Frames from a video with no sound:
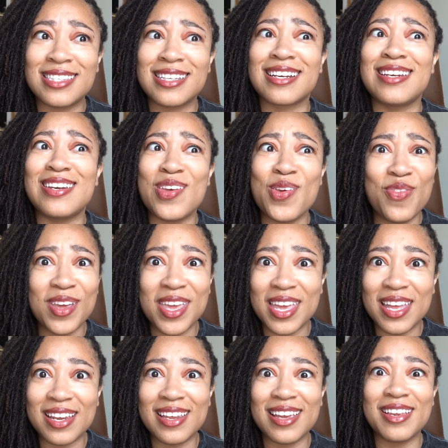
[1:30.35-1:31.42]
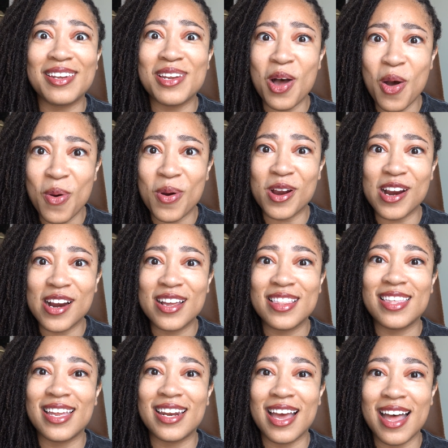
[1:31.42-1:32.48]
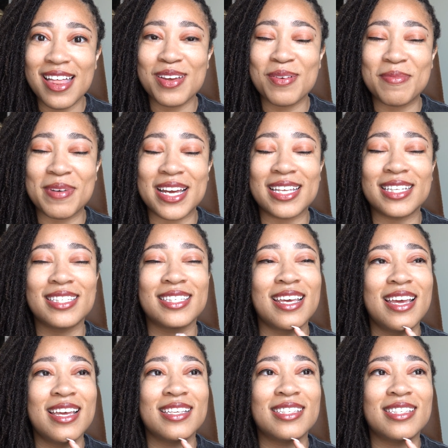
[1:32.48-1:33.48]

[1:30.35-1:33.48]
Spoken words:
significantly lower than other months.